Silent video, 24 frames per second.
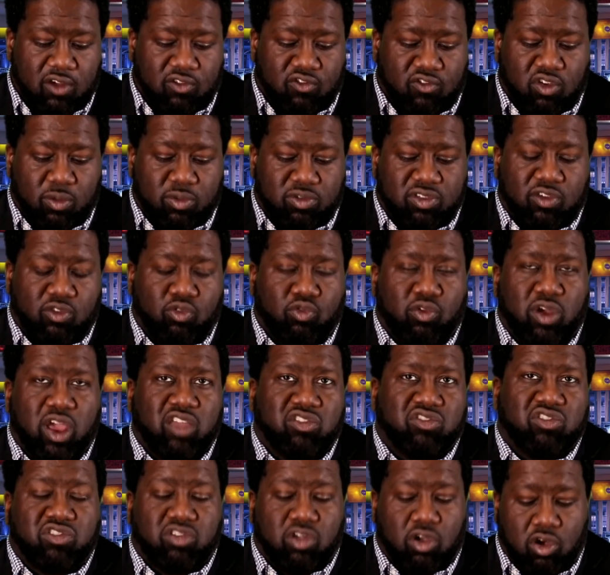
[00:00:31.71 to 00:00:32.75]
from civil
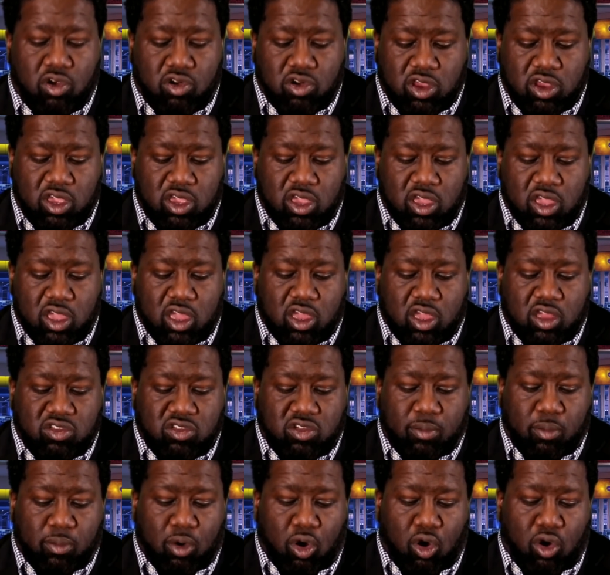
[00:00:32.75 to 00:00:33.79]
rights attorney
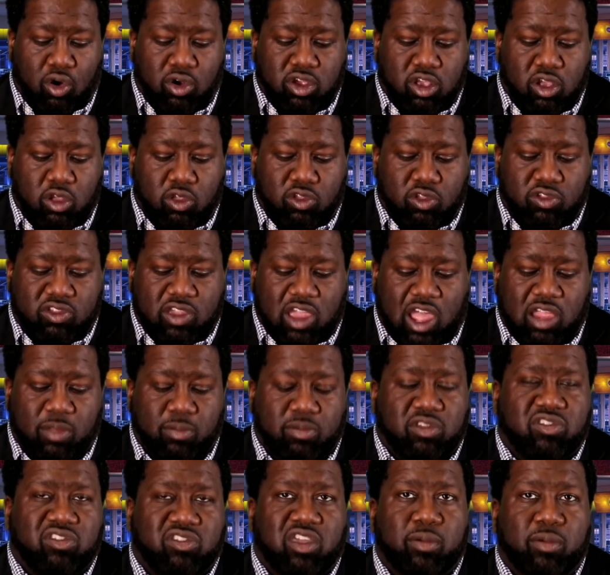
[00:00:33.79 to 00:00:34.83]
Damario
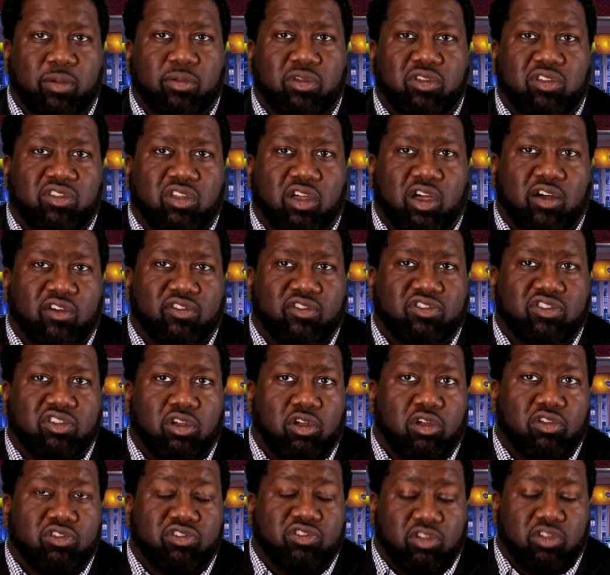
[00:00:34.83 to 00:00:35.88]
Solomon Simmons of
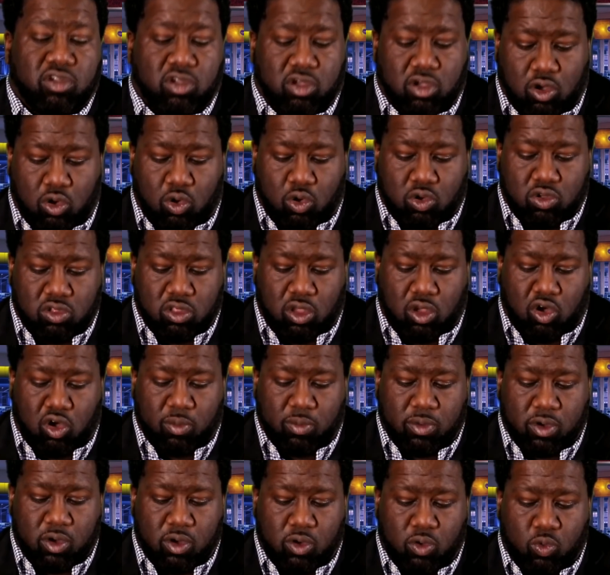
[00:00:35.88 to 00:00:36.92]
Tulsa,
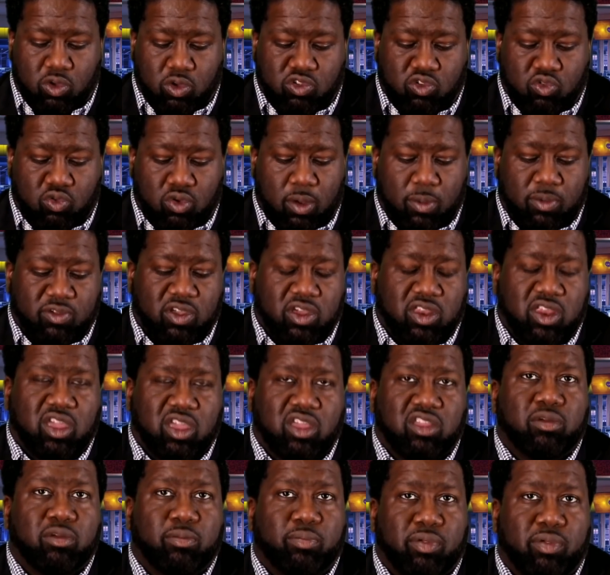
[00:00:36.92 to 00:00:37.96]
Oklahoma, is
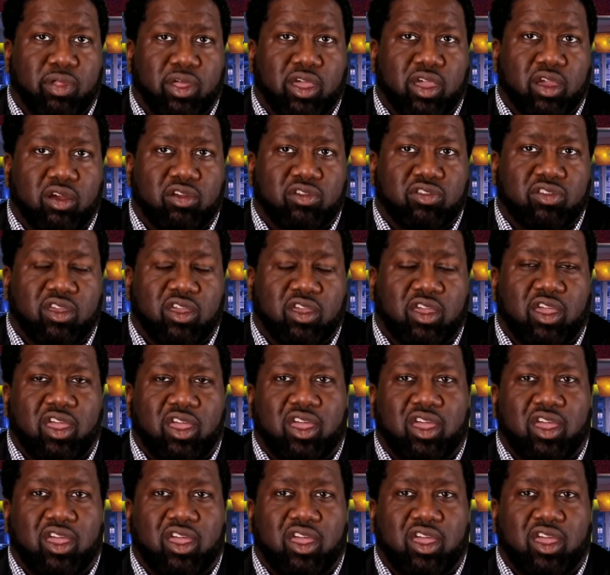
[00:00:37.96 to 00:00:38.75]
representing the players.